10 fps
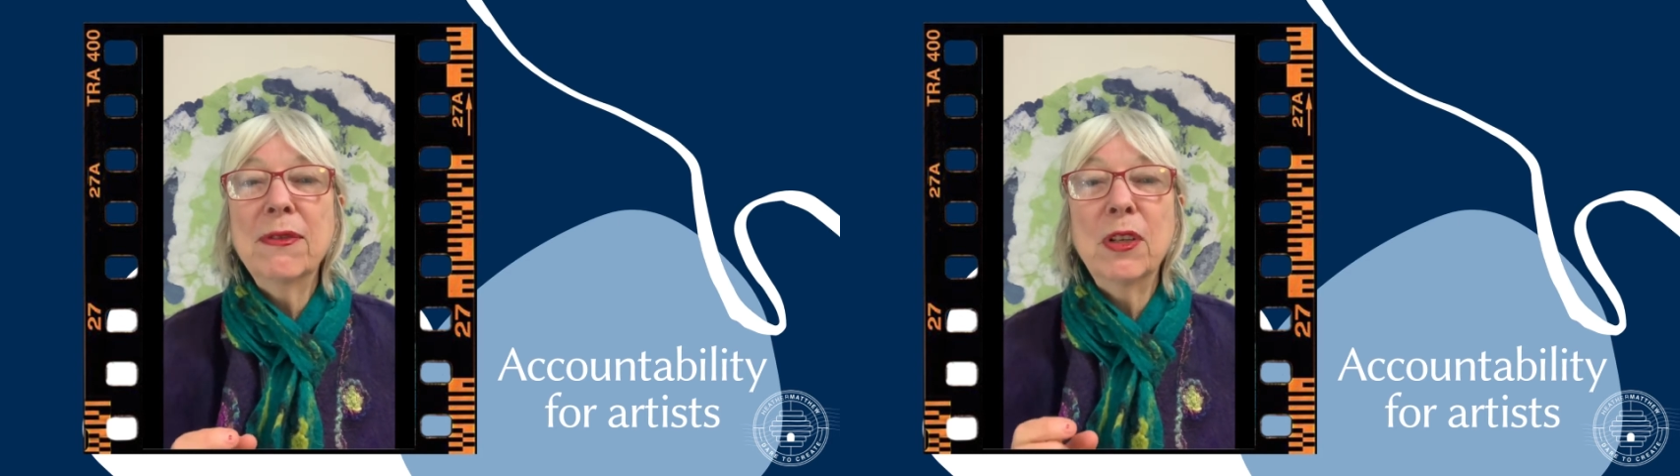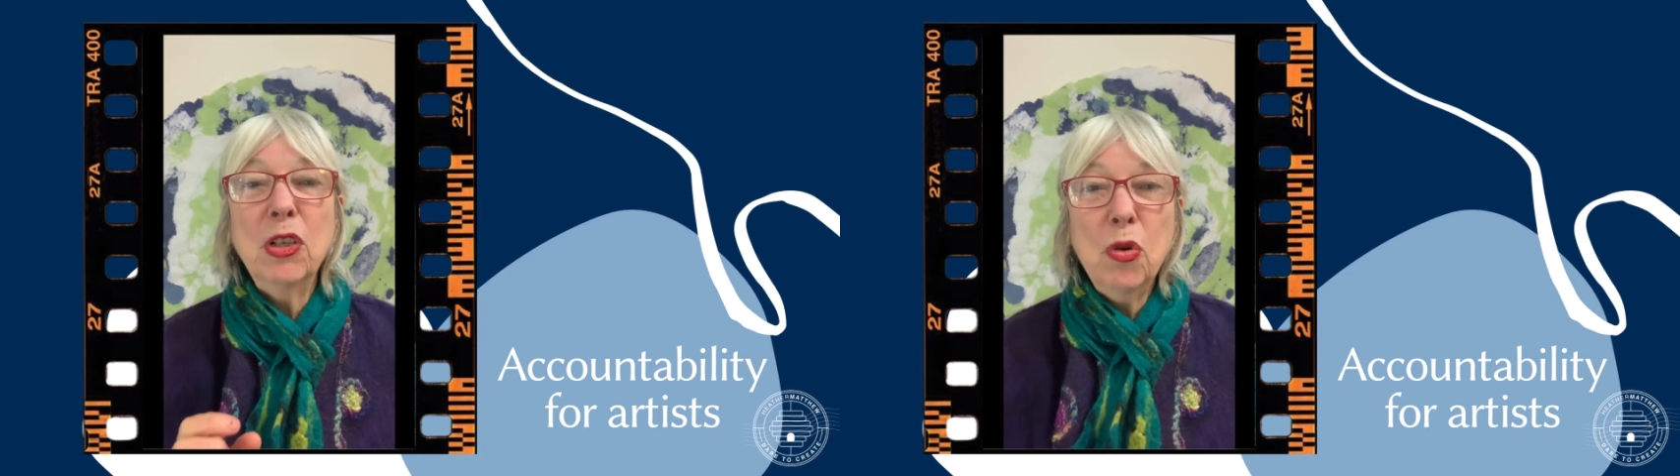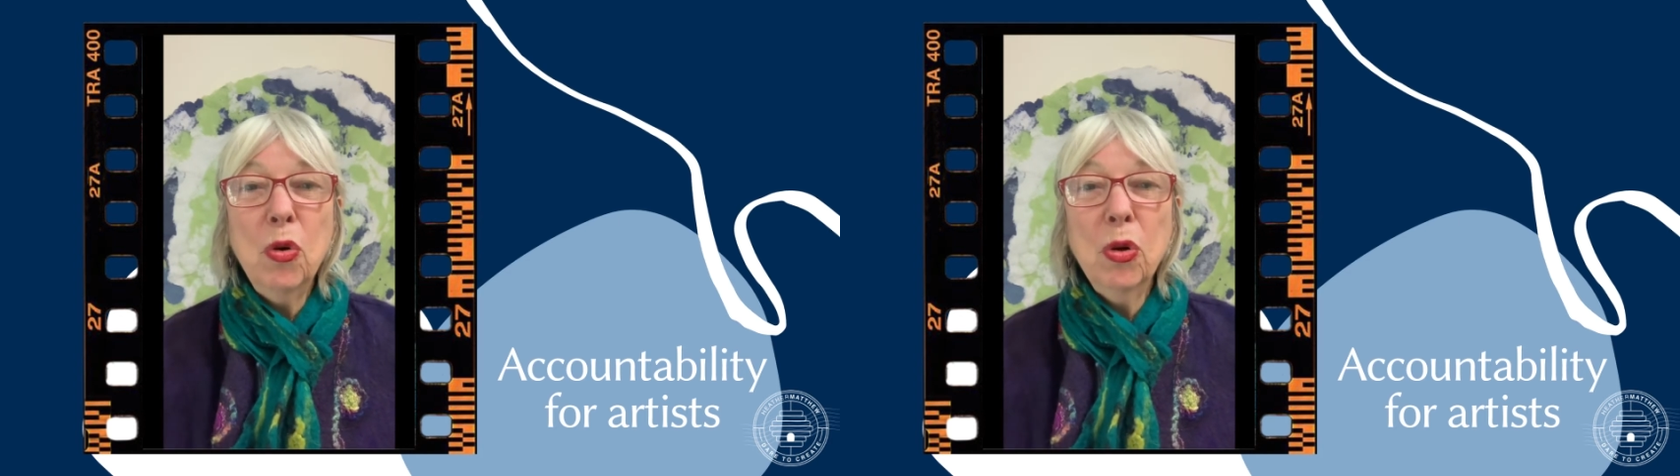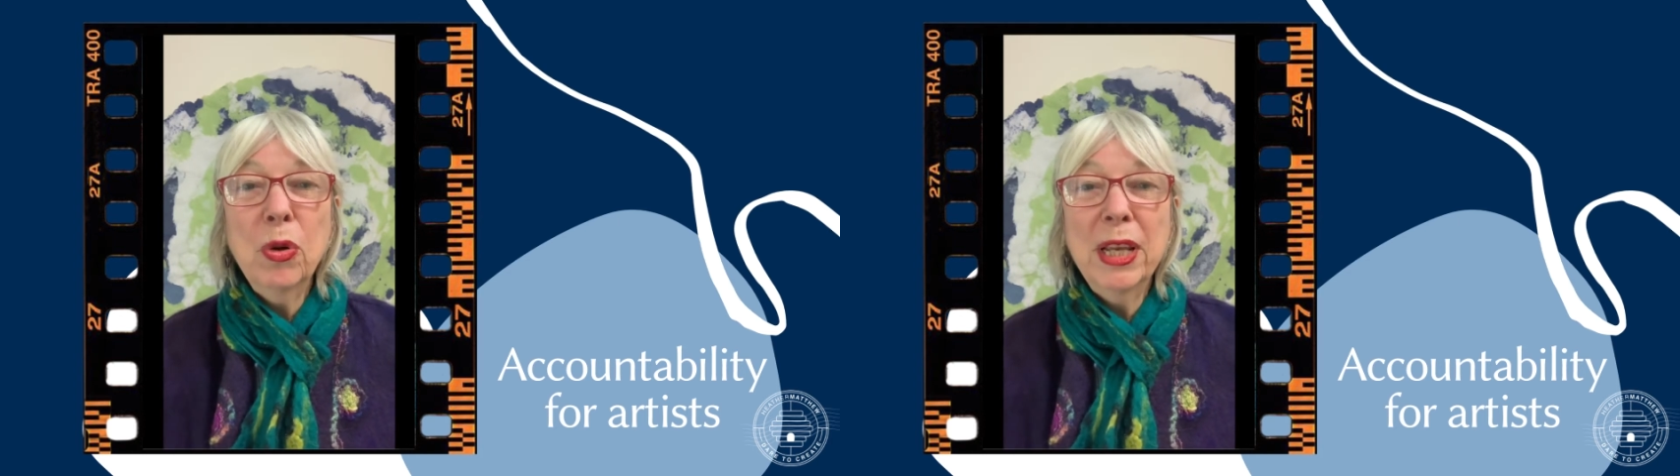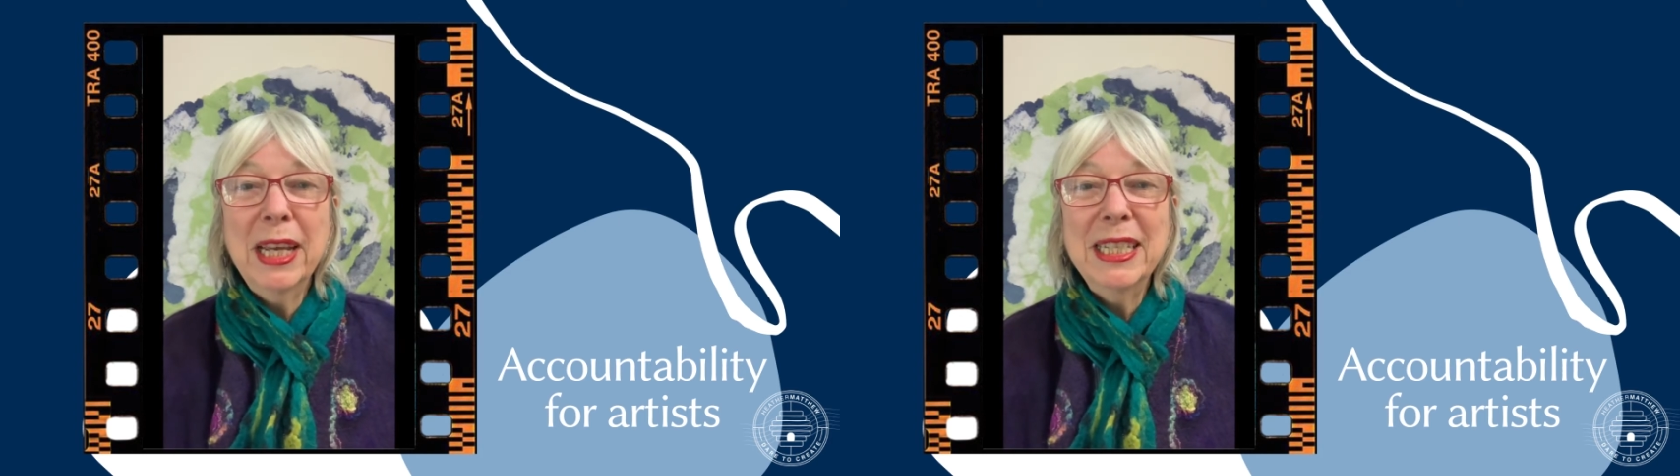for your
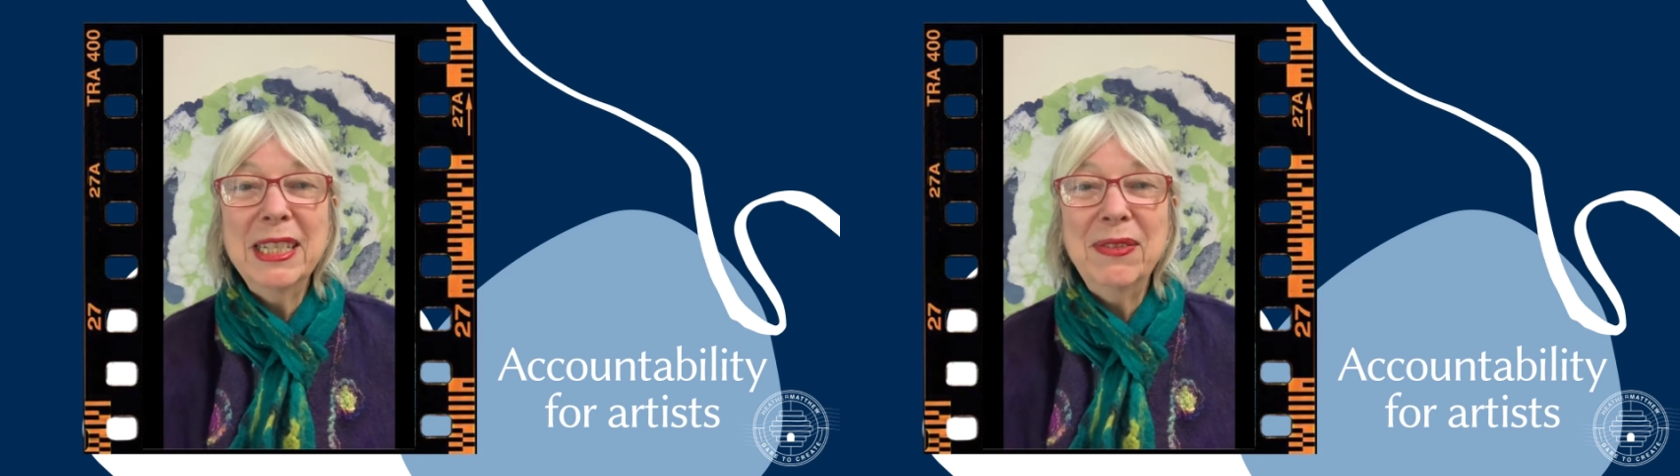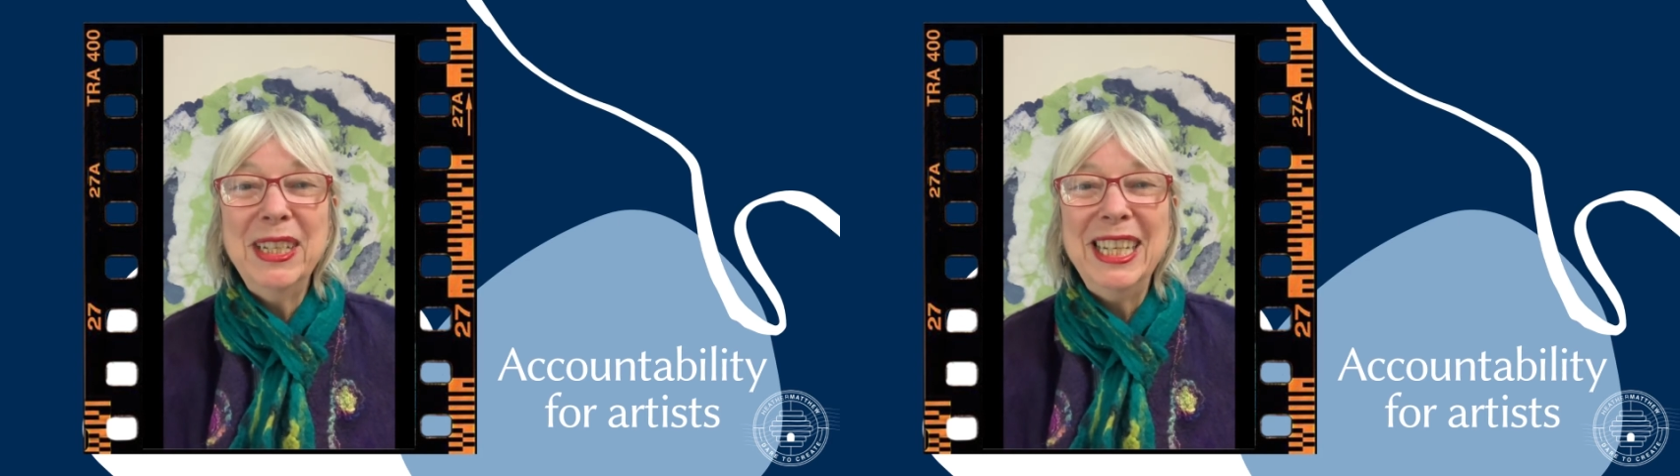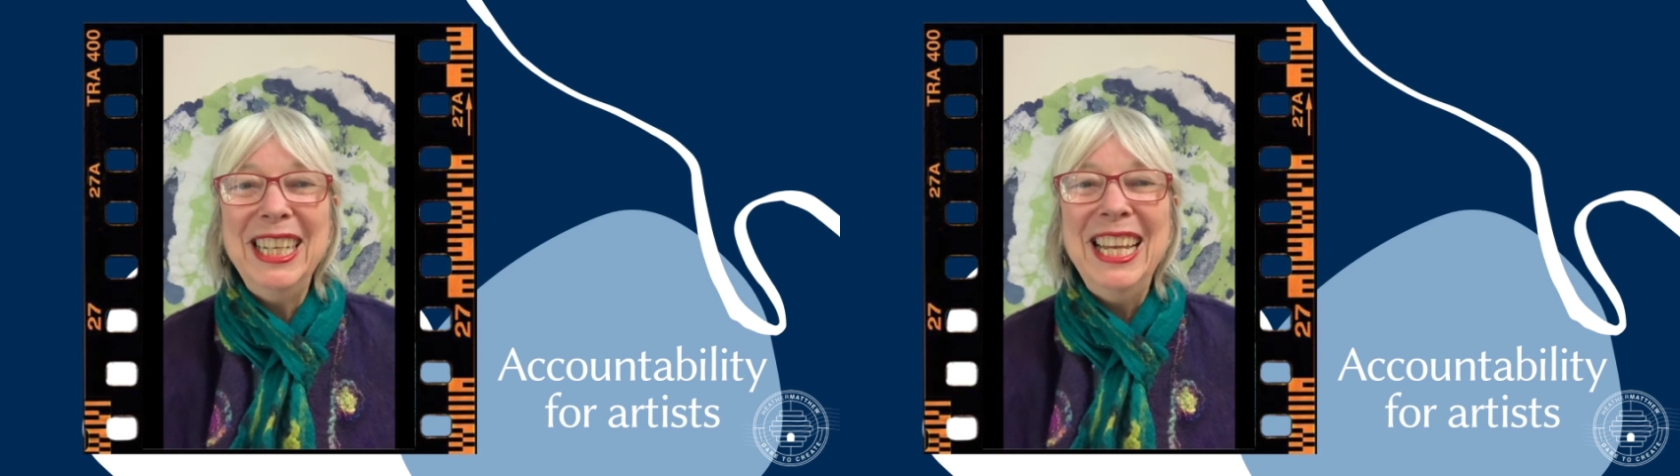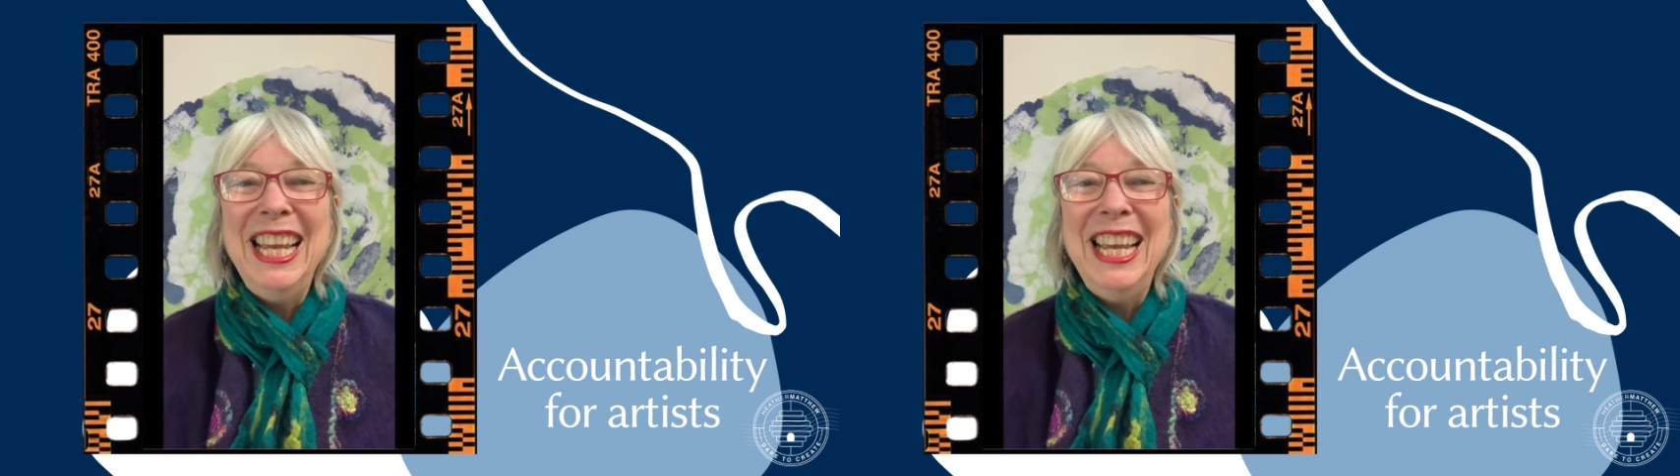creativity